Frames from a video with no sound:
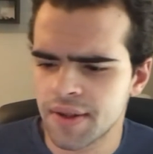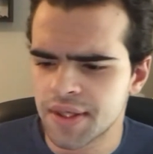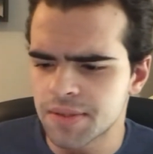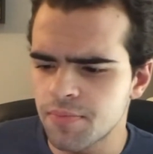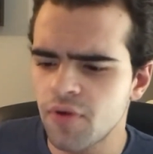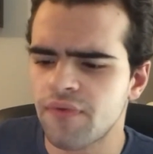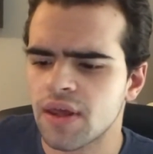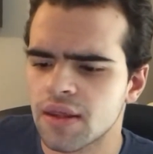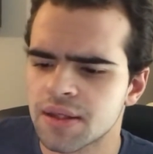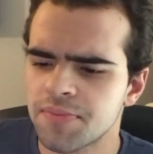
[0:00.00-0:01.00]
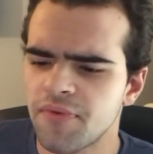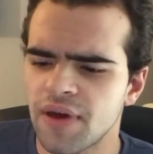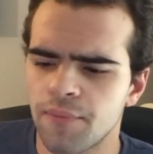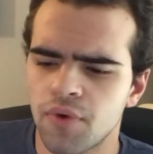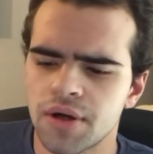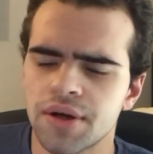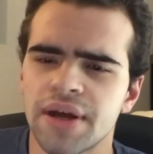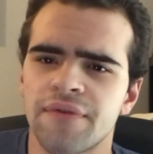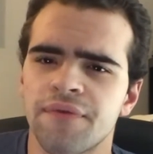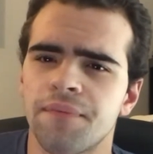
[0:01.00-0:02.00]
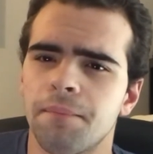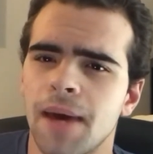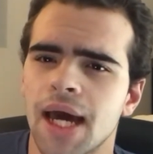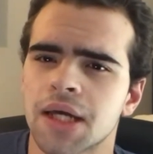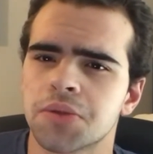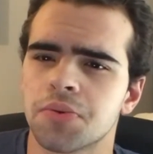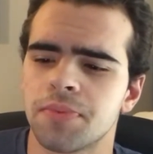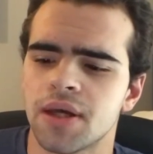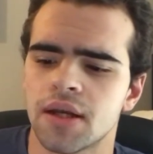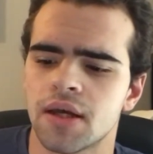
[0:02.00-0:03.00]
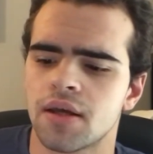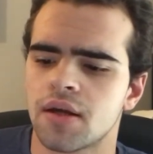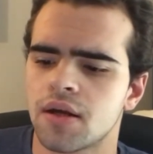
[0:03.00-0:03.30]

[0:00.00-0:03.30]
this movie, I'm wondering if Max will be in it.